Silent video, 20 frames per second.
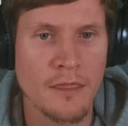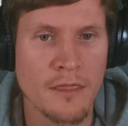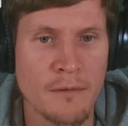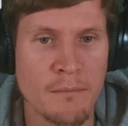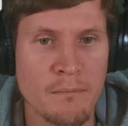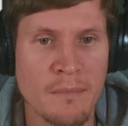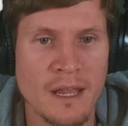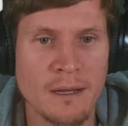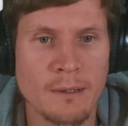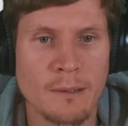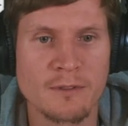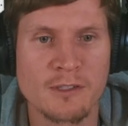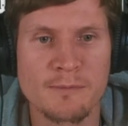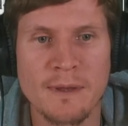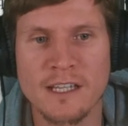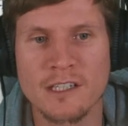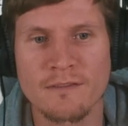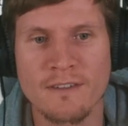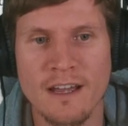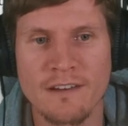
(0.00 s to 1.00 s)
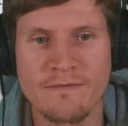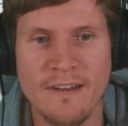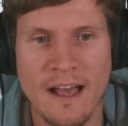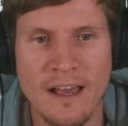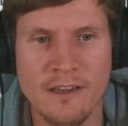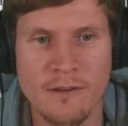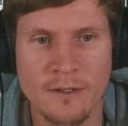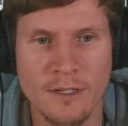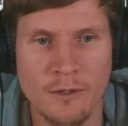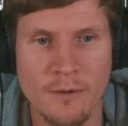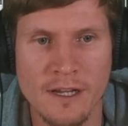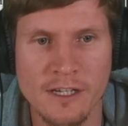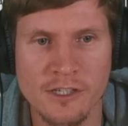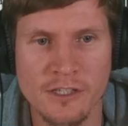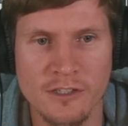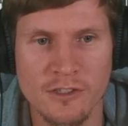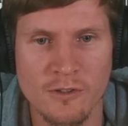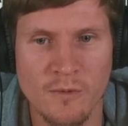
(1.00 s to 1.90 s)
The minimum specified value in equation